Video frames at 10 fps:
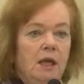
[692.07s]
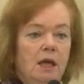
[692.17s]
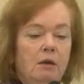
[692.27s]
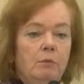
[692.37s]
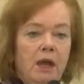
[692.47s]

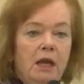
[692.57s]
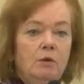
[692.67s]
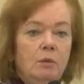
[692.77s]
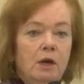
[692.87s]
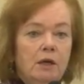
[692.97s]
in paid
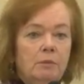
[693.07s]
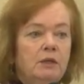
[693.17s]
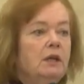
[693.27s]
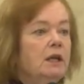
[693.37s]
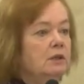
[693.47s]
work, but
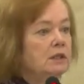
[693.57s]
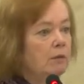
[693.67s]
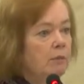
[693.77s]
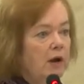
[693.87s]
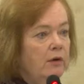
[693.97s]
they're going to
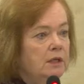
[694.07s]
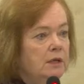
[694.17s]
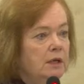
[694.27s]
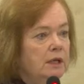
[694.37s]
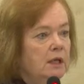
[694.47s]
get married
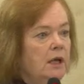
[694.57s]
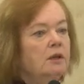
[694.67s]
early,